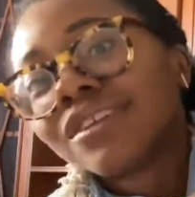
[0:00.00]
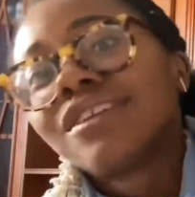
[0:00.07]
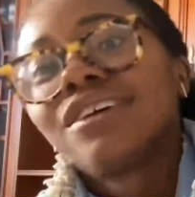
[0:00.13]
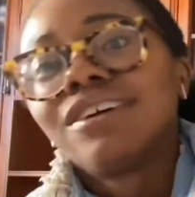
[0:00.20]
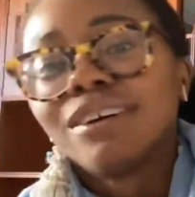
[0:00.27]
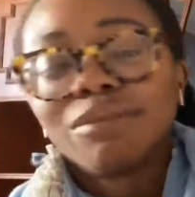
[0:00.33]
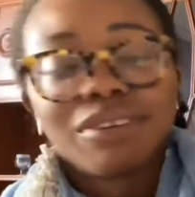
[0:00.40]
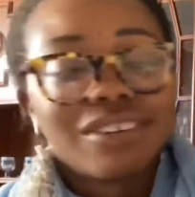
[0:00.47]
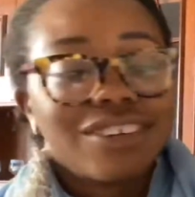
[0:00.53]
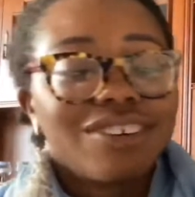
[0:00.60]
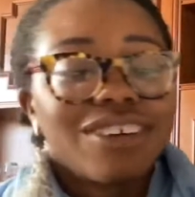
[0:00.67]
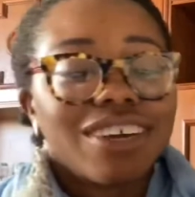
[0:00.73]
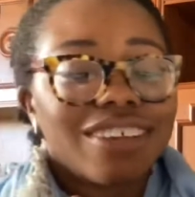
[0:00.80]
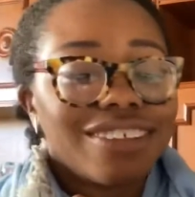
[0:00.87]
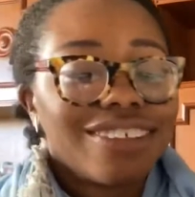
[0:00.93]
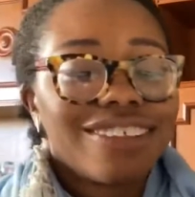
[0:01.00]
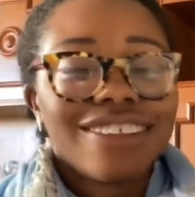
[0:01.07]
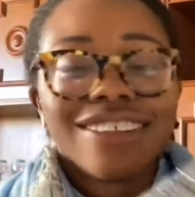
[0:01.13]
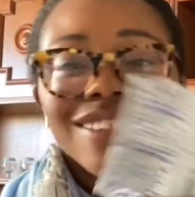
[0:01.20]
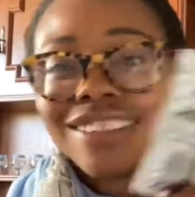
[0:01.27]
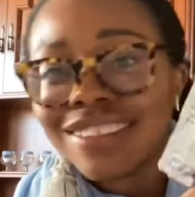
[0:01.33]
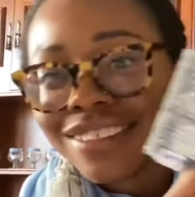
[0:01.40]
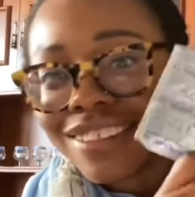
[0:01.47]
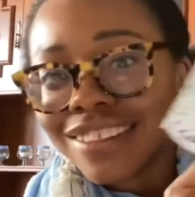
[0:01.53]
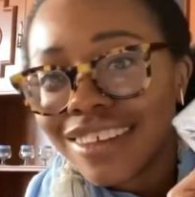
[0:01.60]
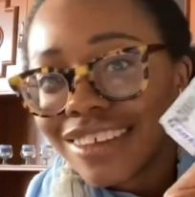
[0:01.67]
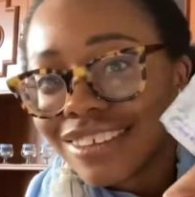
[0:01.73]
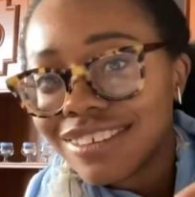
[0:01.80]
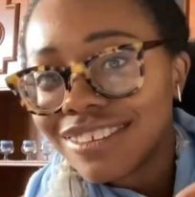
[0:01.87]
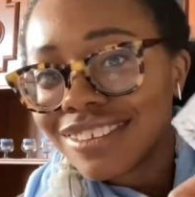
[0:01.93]
No, I'm just joking.
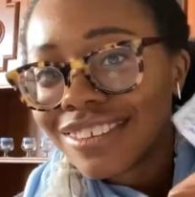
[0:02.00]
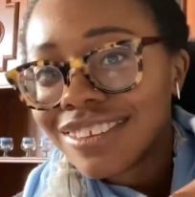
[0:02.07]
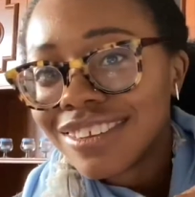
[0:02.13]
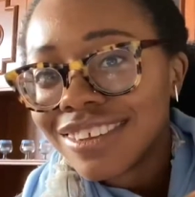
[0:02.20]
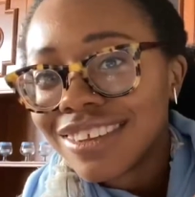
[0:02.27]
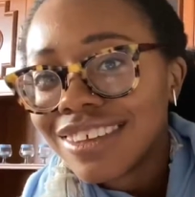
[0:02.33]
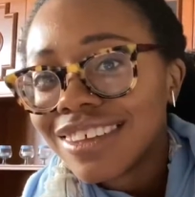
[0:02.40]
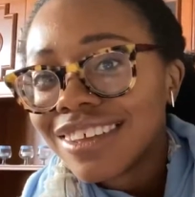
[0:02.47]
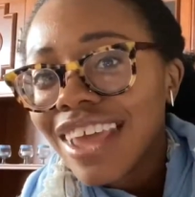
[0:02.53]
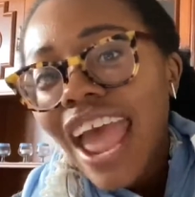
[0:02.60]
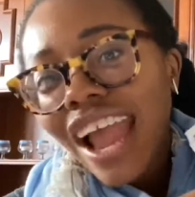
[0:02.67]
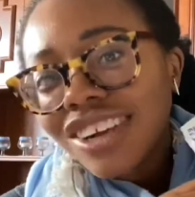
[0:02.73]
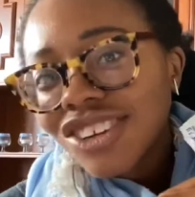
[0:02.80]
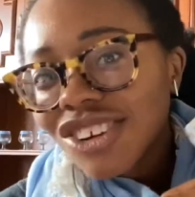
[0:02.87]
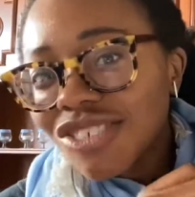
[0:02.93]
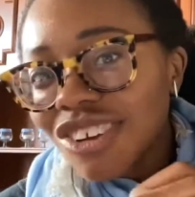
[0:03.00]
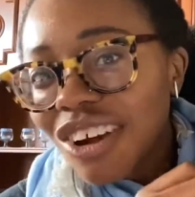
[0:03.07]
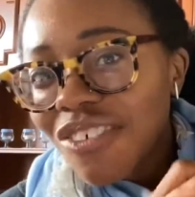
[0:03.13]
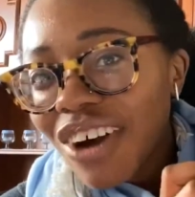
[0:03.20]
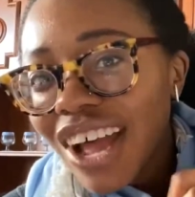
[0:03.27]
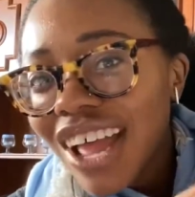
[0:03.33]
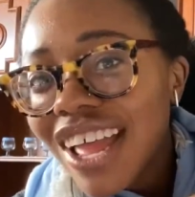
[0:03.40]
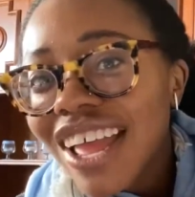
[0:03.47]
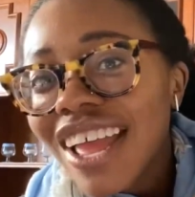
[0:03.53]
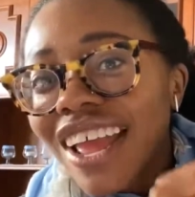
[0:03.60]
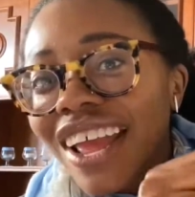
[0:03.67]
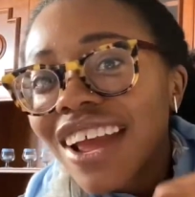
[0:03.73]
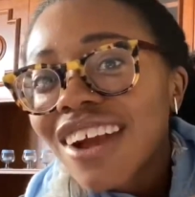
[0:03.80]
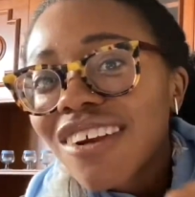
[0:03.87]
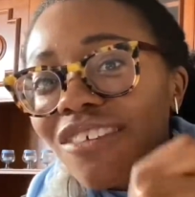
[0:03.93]
Actually, you know what?
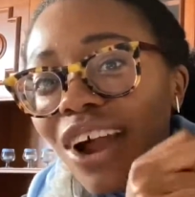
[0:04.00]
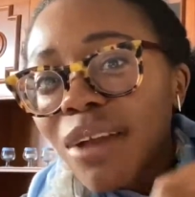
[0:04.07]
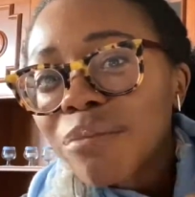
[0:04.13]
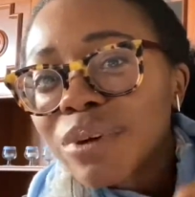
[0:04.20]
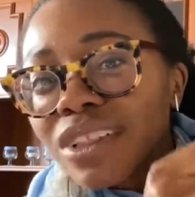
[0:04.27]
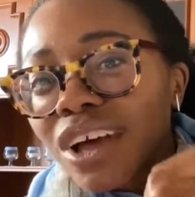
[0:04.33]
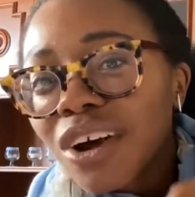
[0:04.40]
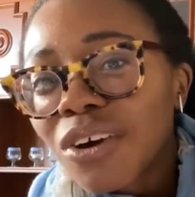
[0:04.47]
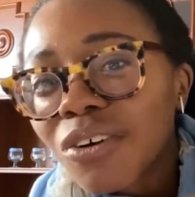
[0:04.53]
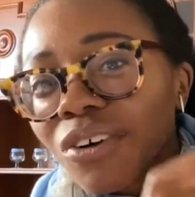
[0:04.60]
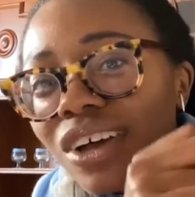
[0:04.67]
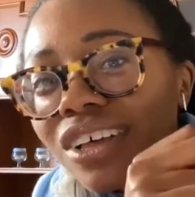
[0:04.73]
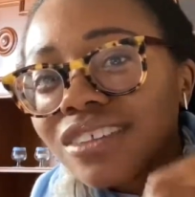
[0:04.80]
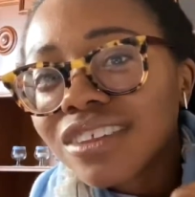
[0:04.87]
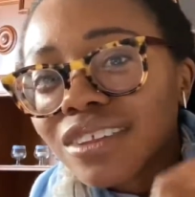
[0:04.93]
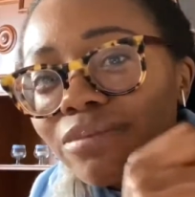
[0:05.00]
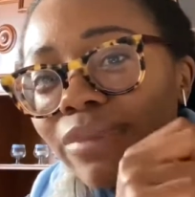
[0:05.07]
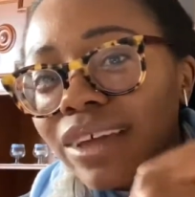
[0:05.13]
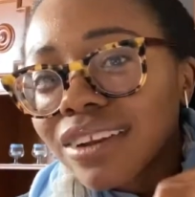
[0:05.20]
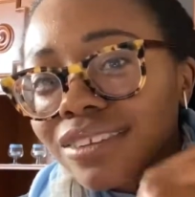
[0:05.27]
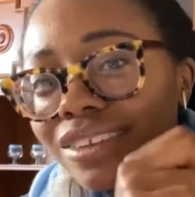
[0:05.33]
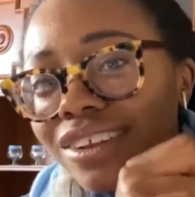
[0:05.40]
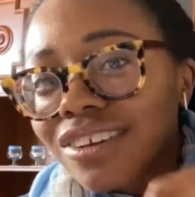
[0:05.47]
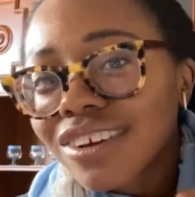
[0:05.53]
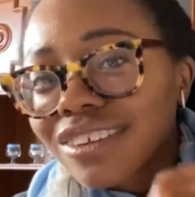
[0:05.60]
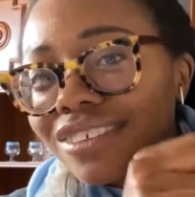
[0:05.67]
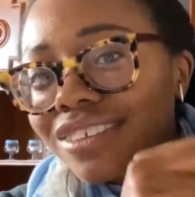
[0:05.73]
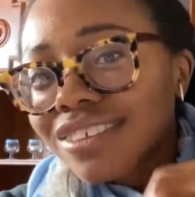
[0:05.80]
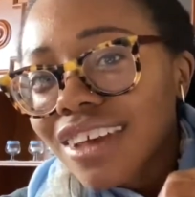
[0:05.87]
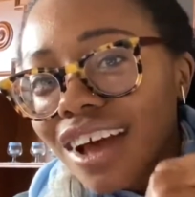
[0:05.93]
Right below, is this medicine or is
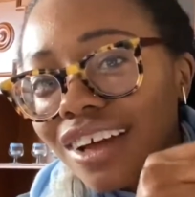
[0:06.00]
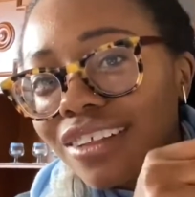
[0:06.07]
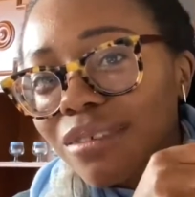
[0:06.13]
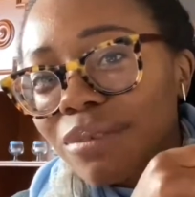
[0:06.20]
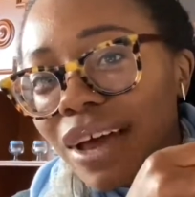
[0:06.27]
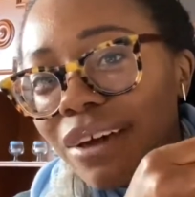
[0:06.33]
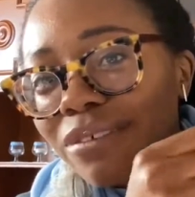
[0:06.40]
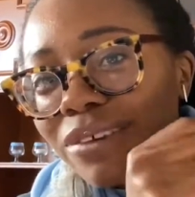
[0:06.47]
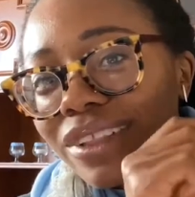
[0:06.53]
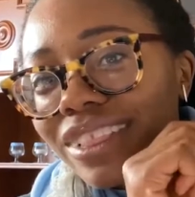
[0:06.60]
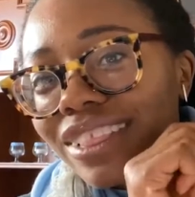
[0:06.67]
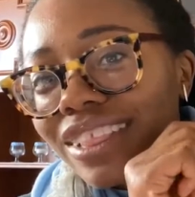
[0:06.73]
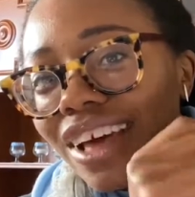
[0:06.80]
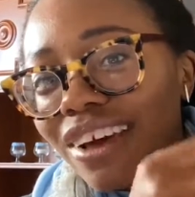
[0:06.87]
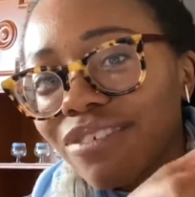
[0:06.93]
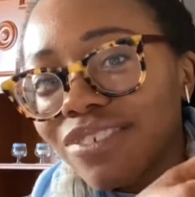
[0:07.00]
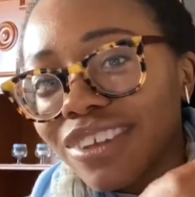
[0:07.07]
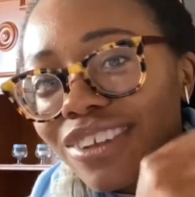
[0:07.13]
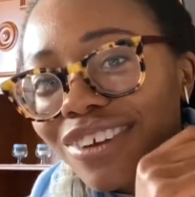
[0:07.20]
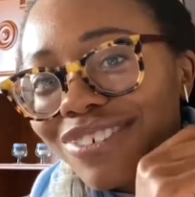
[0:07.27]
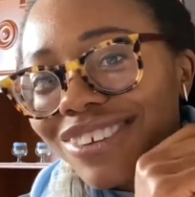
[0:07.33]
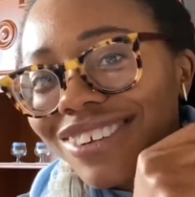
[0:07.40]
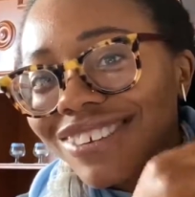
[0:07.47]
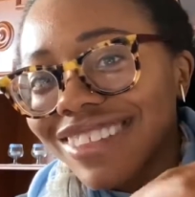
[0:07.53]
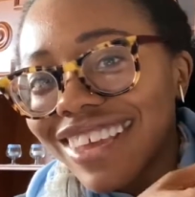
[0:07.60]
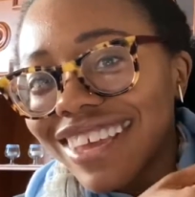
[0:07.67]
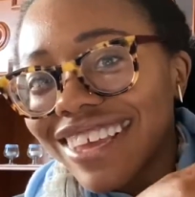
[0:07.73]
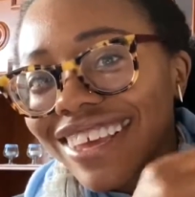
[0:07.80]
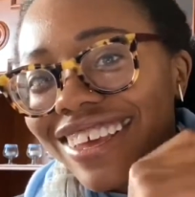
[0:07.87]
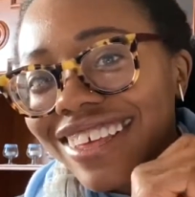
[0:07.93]
this condom? I would love to know what you
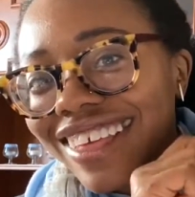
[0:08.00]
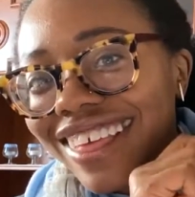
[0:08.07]
think.